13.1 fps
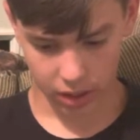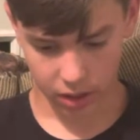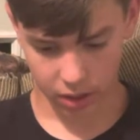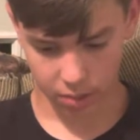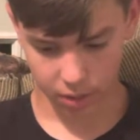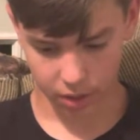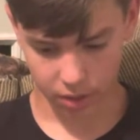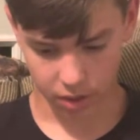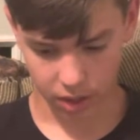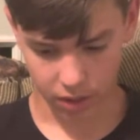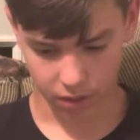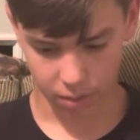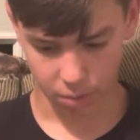The beast was
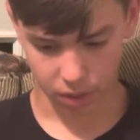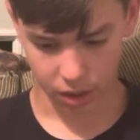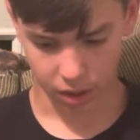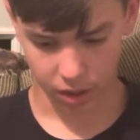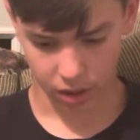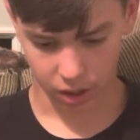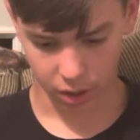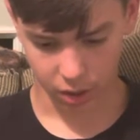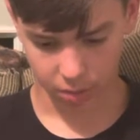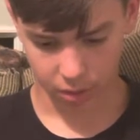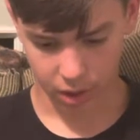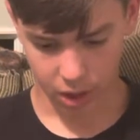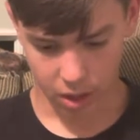given a mouth to utter
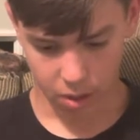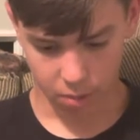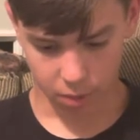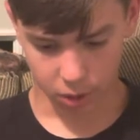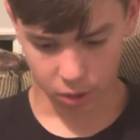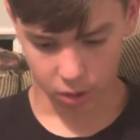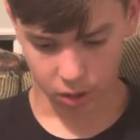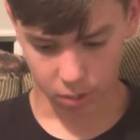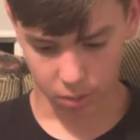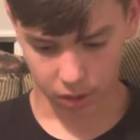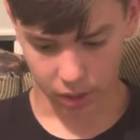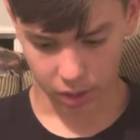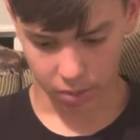boasts and
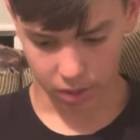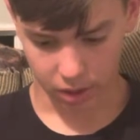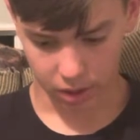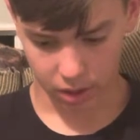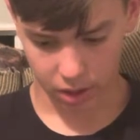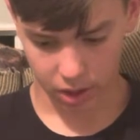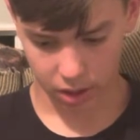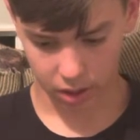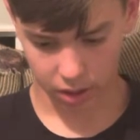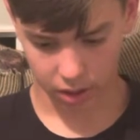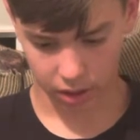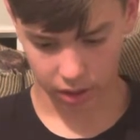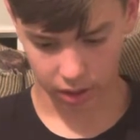blasphemies. It was
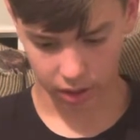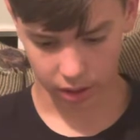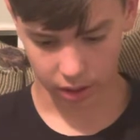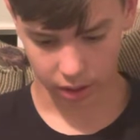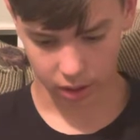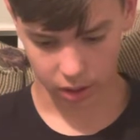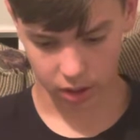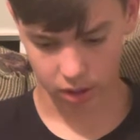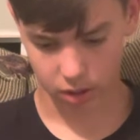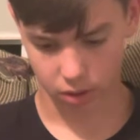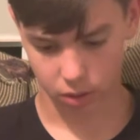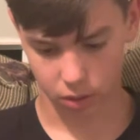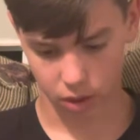allowed to exercise
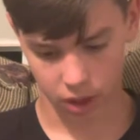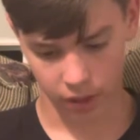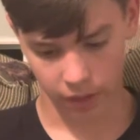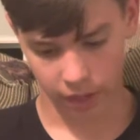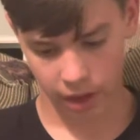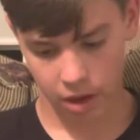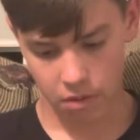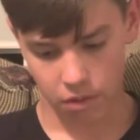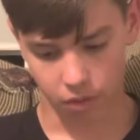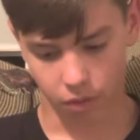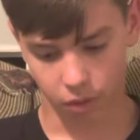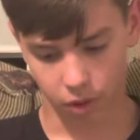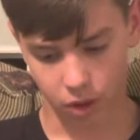authority. For
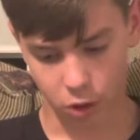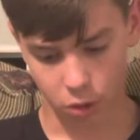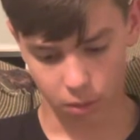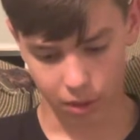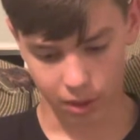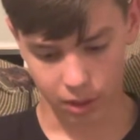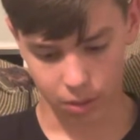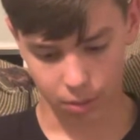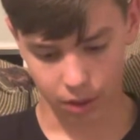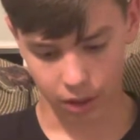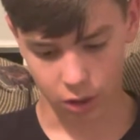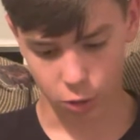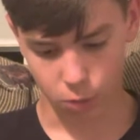42 months, it
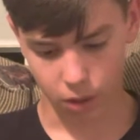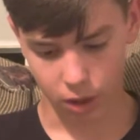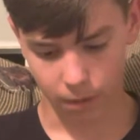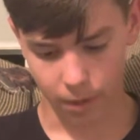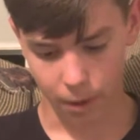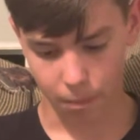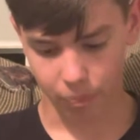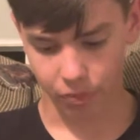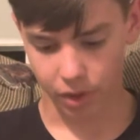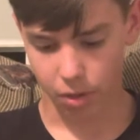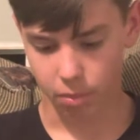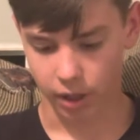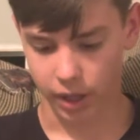began to speak
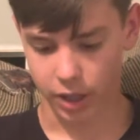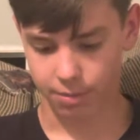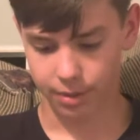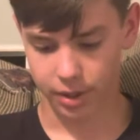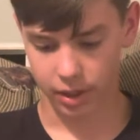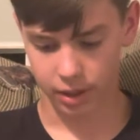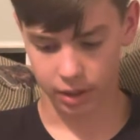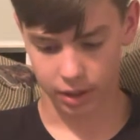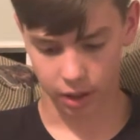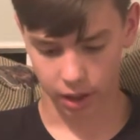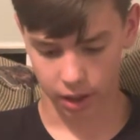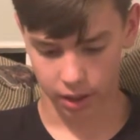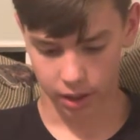blasphemies against
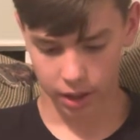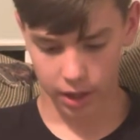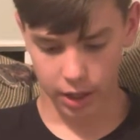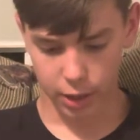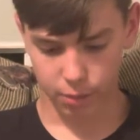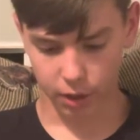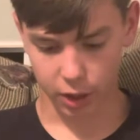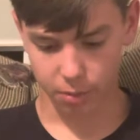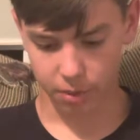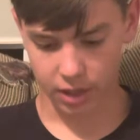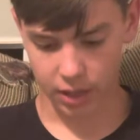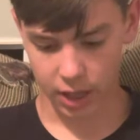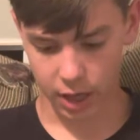God. To blaspheme
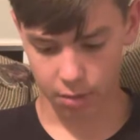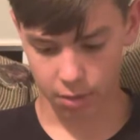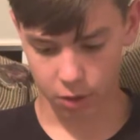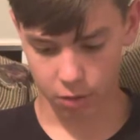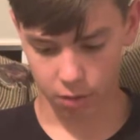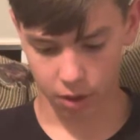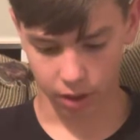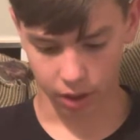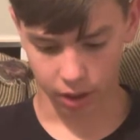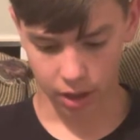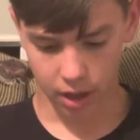his name and his dwelling.